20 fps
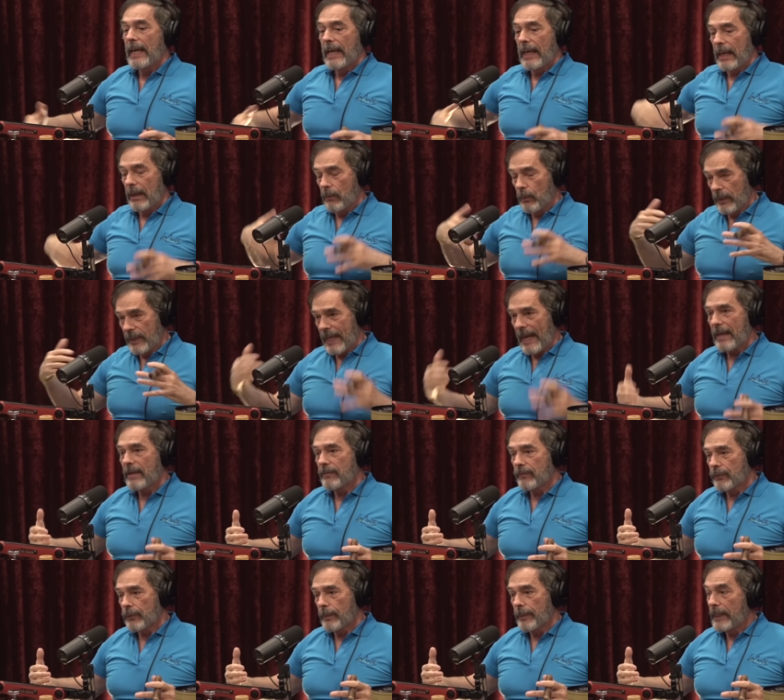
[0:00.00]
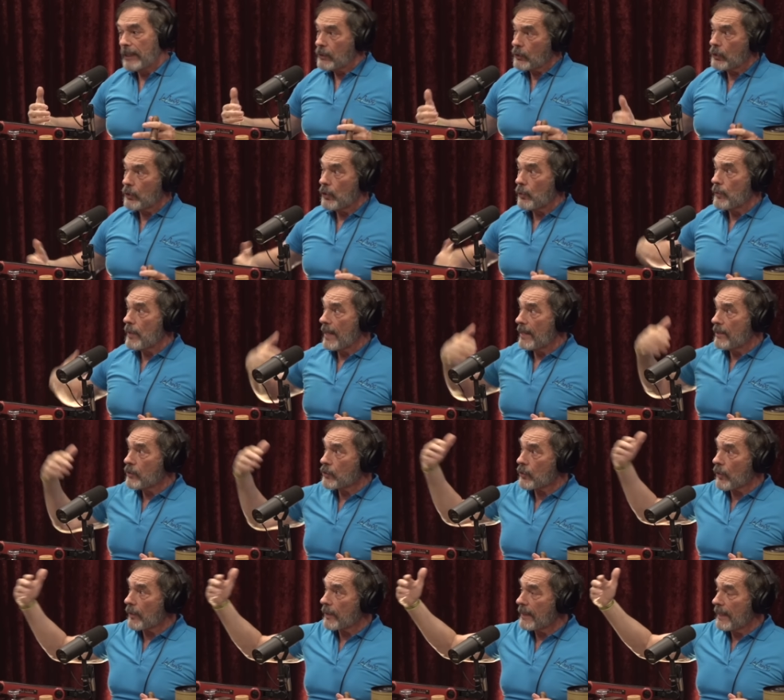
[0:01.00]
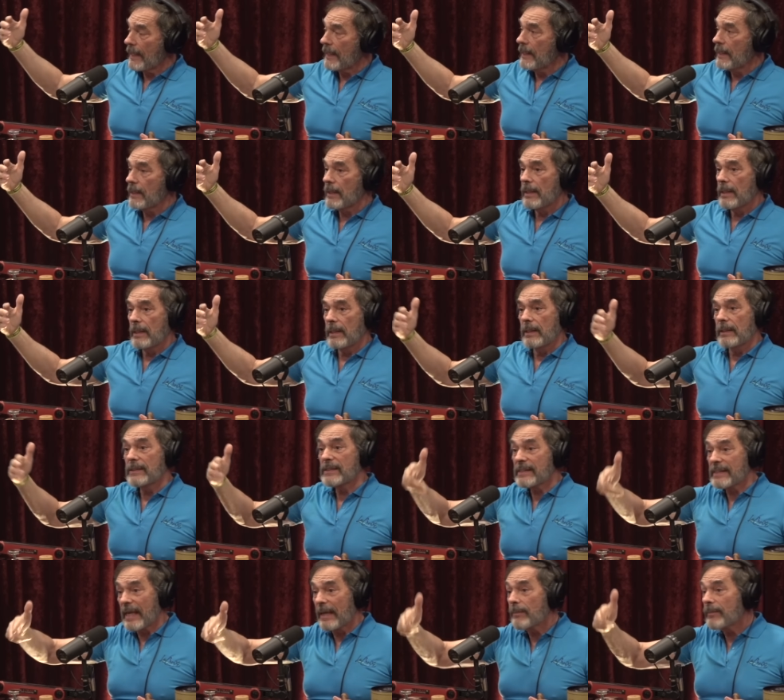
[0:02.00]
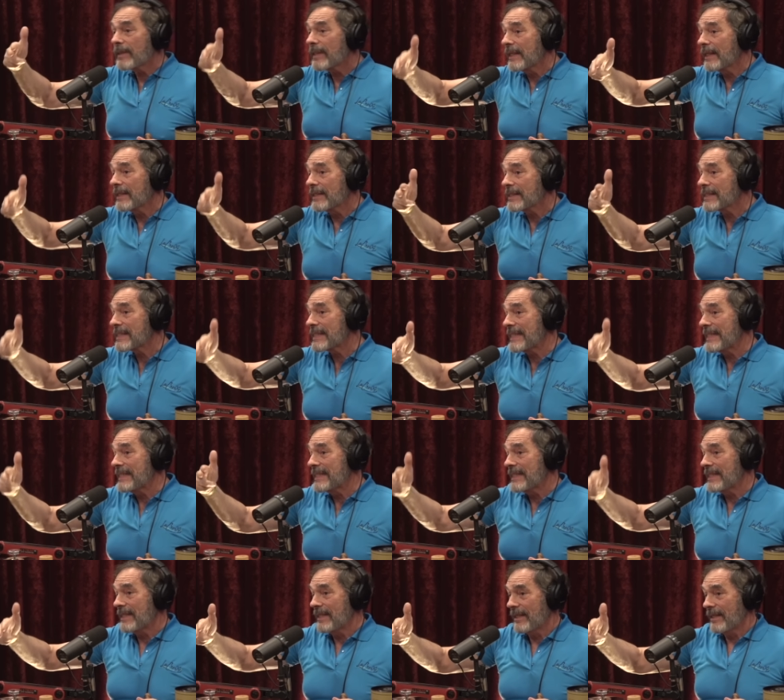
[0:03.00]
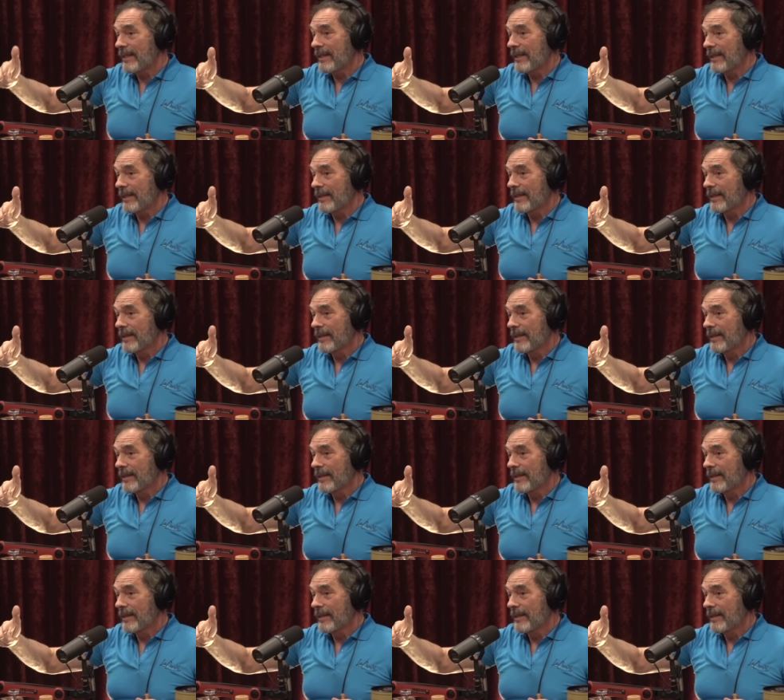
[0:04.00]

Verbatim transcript: And with that inflammation, you then start getting the same thing in CTE.